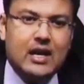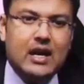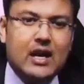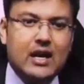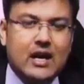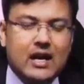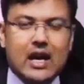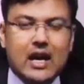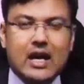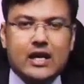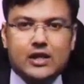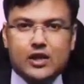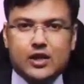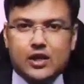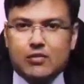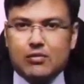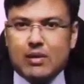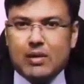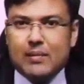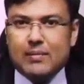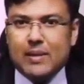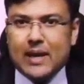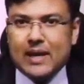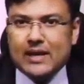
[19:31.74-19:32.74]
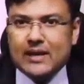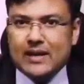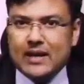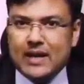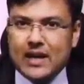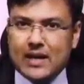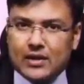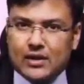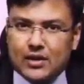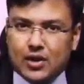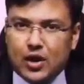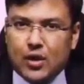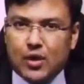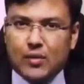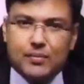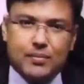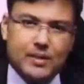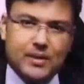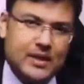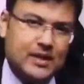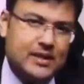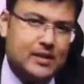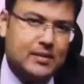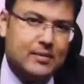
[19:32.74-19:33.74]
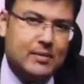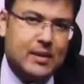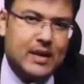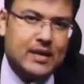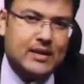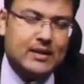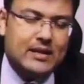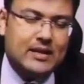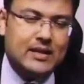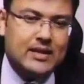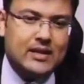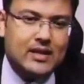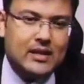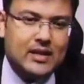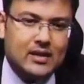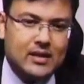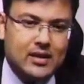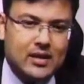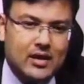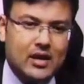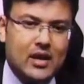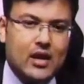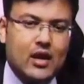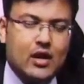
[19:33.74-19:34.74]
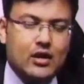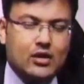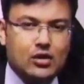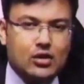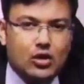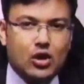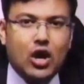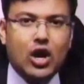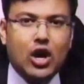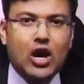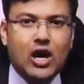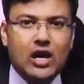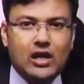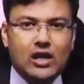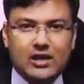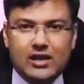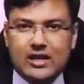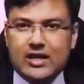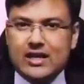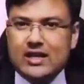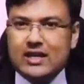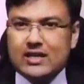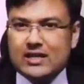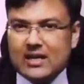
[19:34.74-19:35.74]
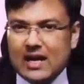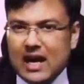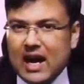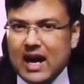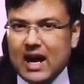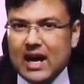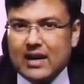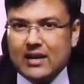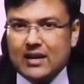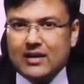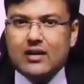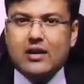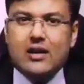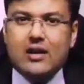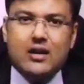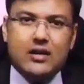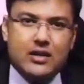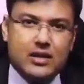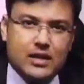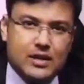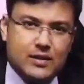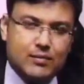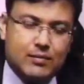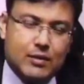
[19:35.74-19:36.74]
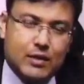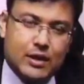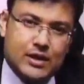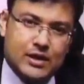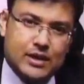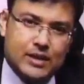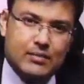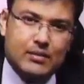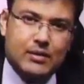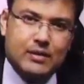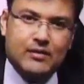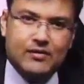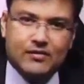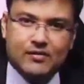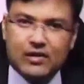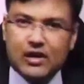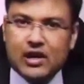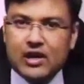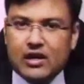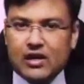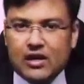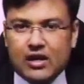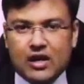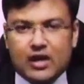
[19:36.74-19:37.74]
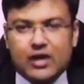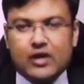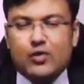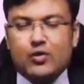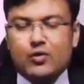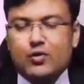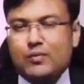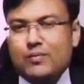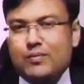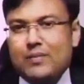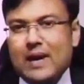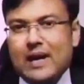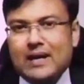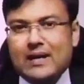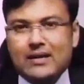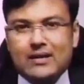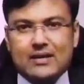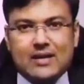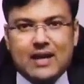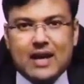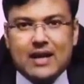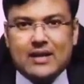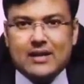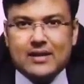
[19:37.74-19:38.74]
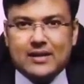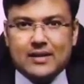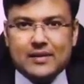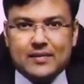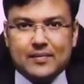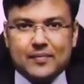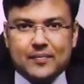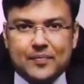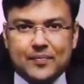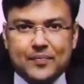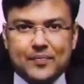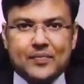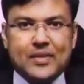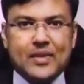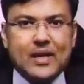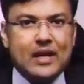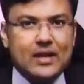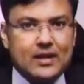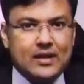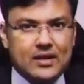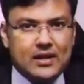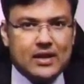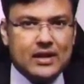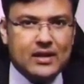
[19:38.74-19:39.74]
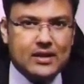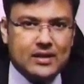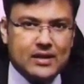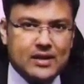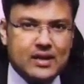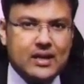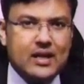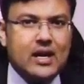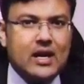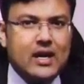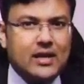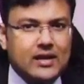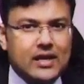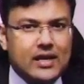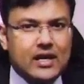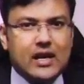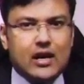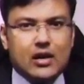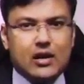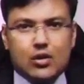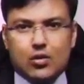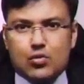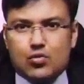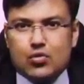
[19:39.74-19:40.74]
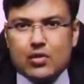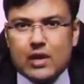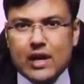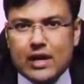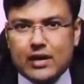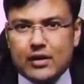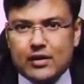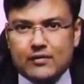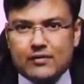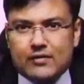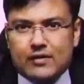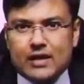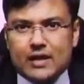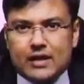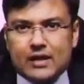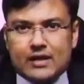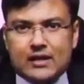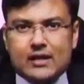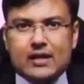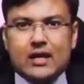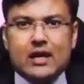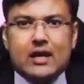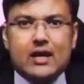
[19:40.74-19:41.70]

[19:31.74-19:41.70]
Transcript: Carcinoma pancreas, compress the pancreatic duct. So all these are responsible for acute pancreatitis. Drugs, there are two kind of drugs